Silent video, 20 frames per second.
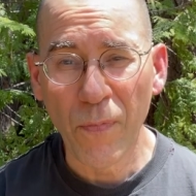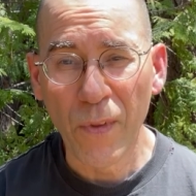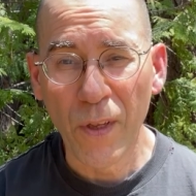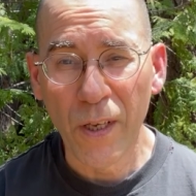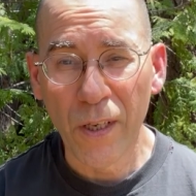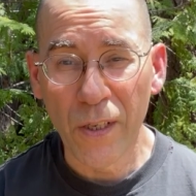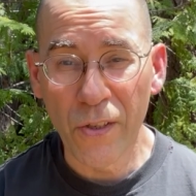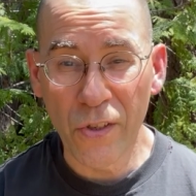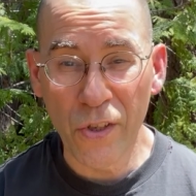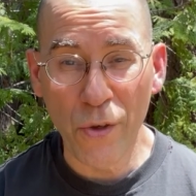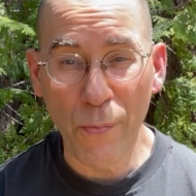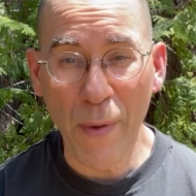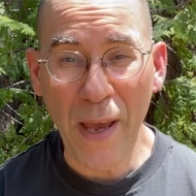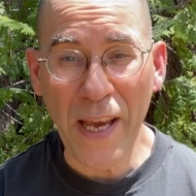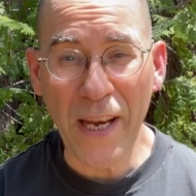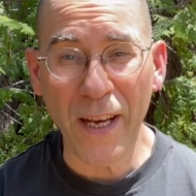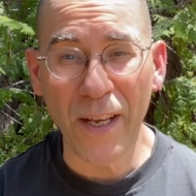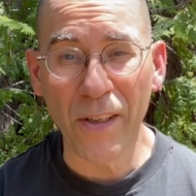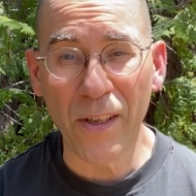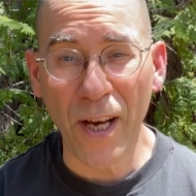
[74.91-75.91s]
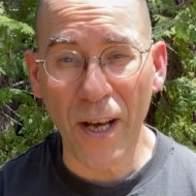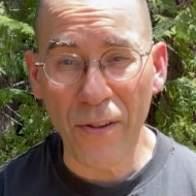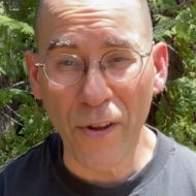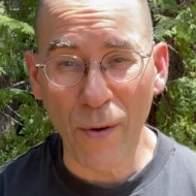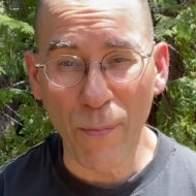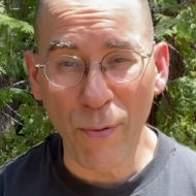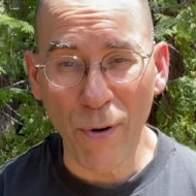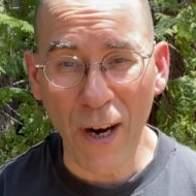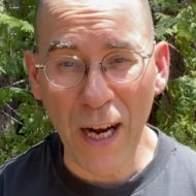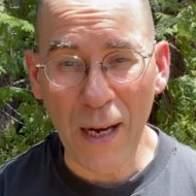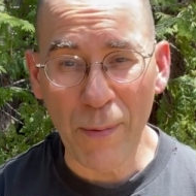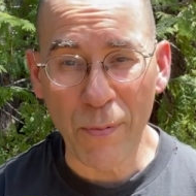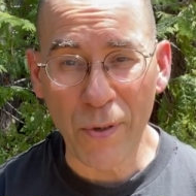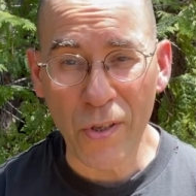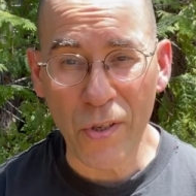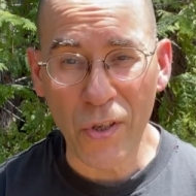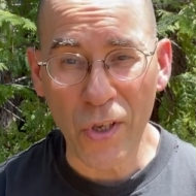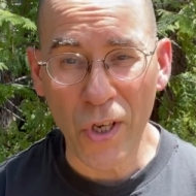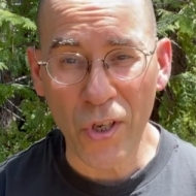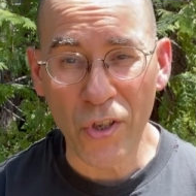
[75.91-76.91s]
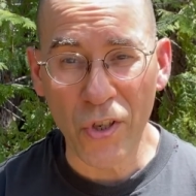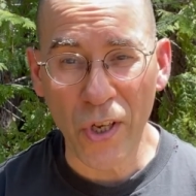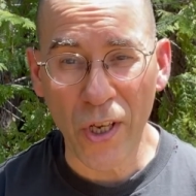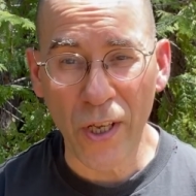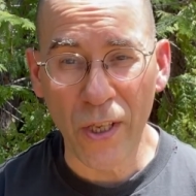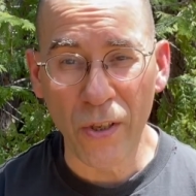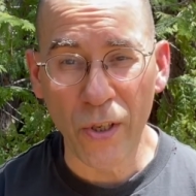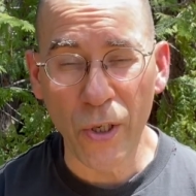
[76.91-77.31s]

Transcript: is to make another proposition